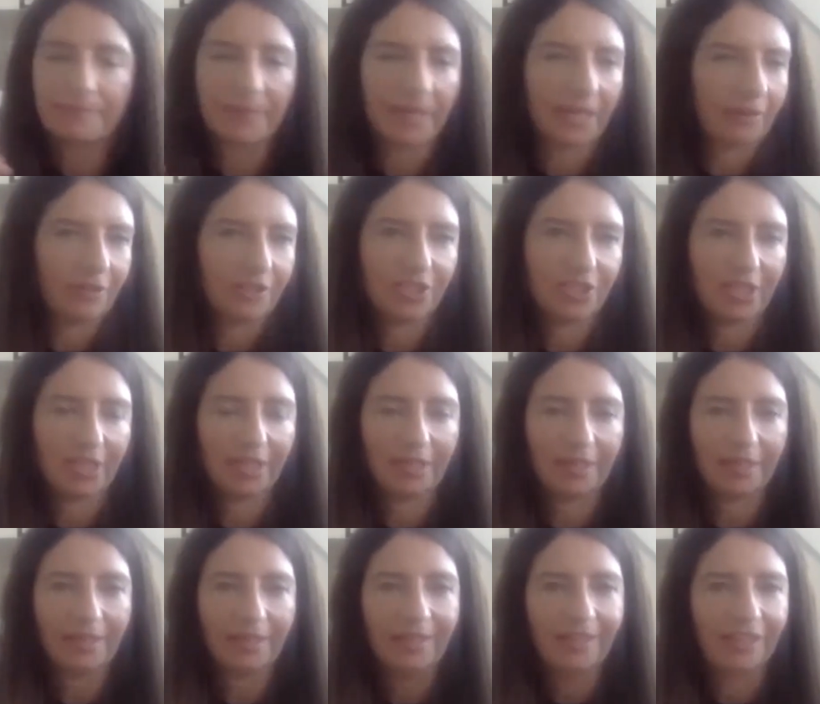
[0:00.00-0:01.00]

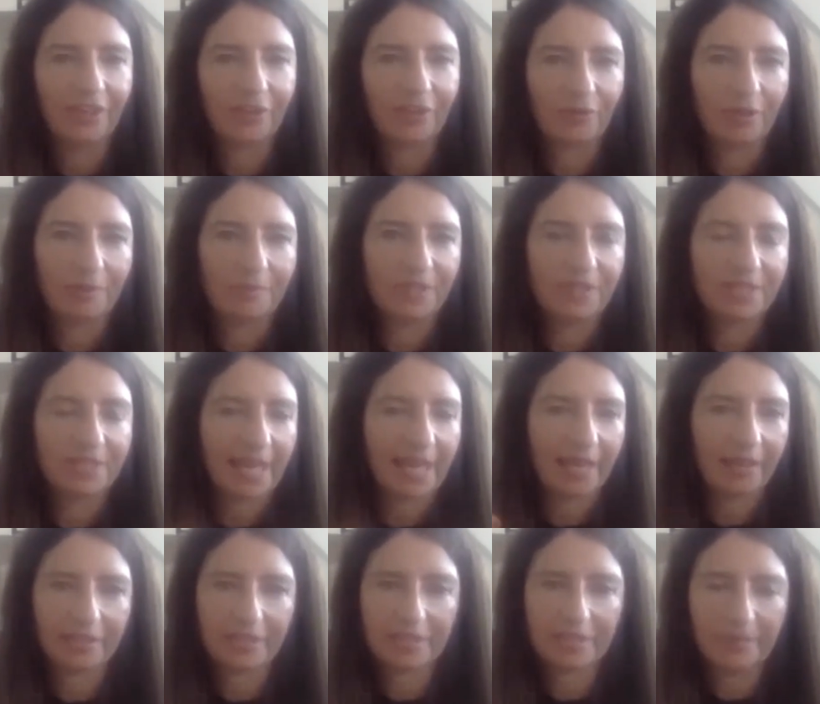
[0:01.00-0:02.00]
parenting agreements, how
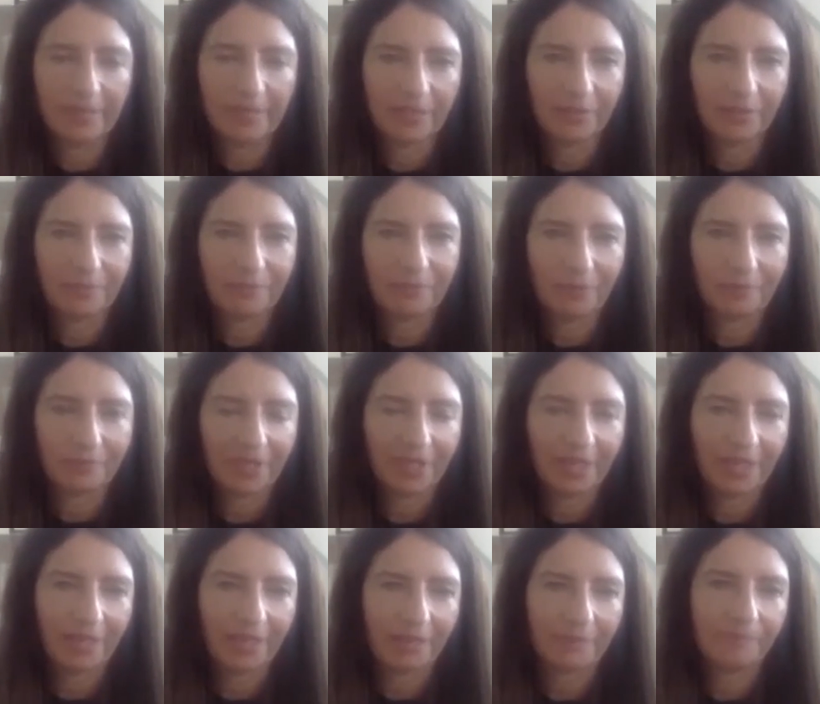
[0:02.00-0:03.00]
to split your property
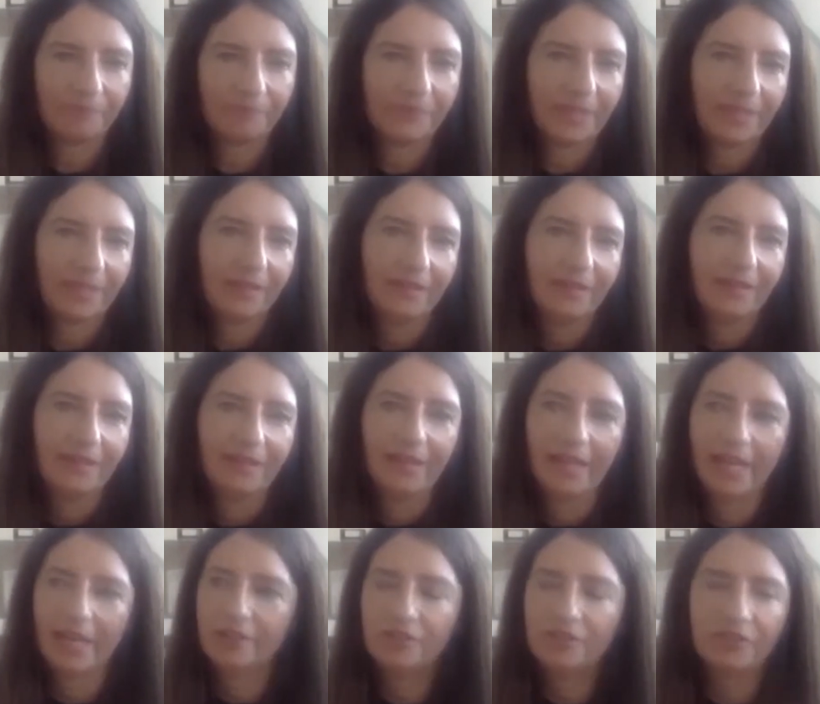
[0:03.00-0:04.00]
up,
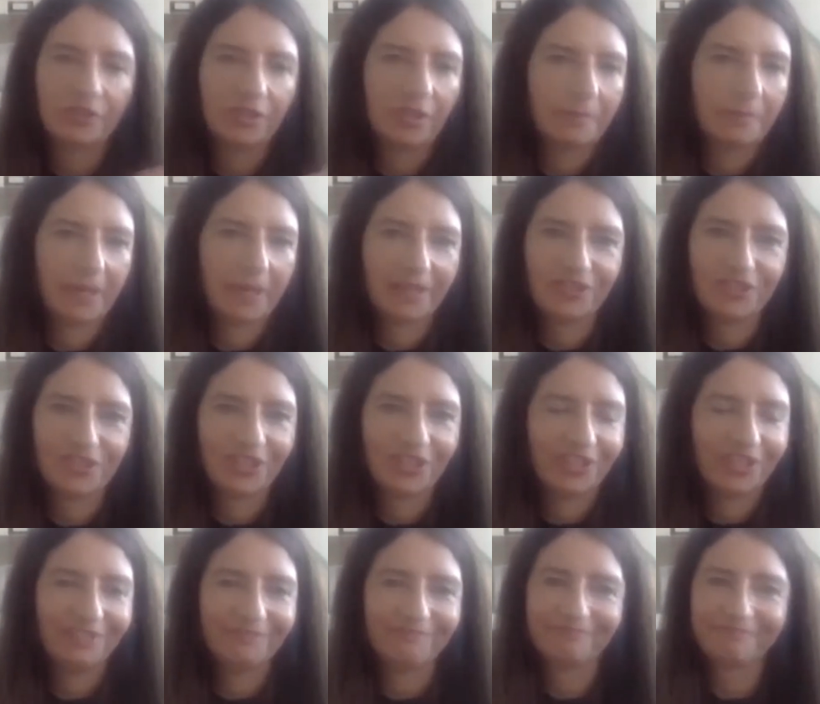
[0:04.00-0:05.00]
how to do your
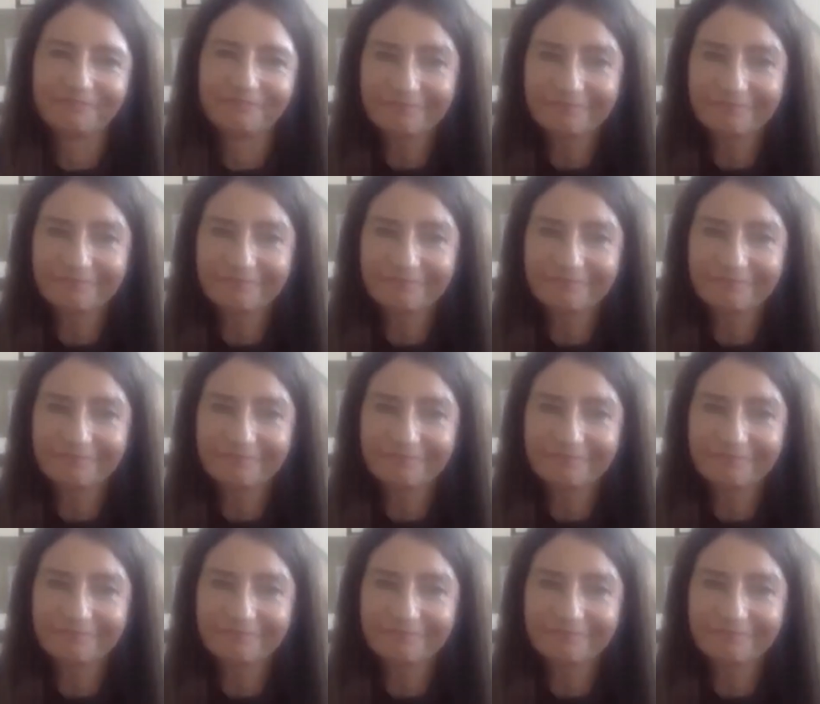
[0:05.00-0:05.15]
budget,